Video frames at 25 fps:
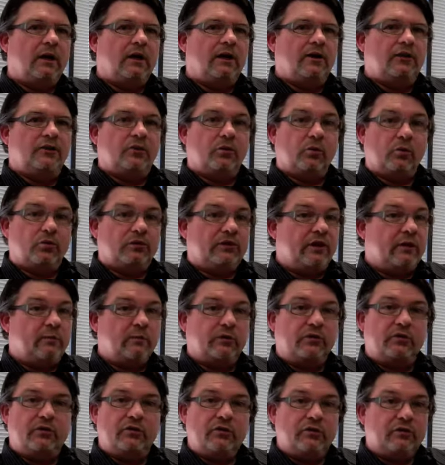is hooked in
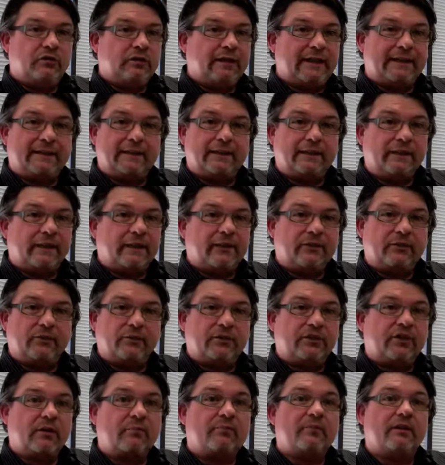with Google Analytics
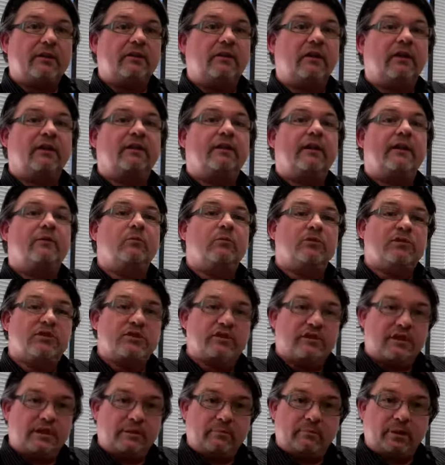or something like that, which
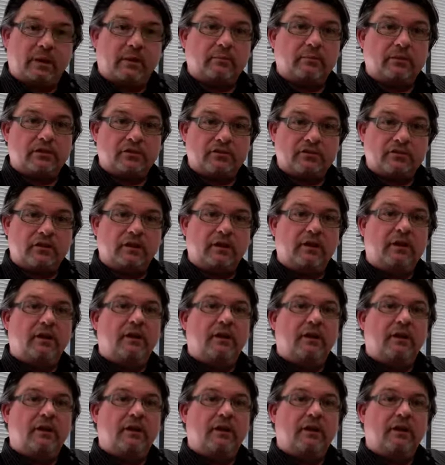is then published,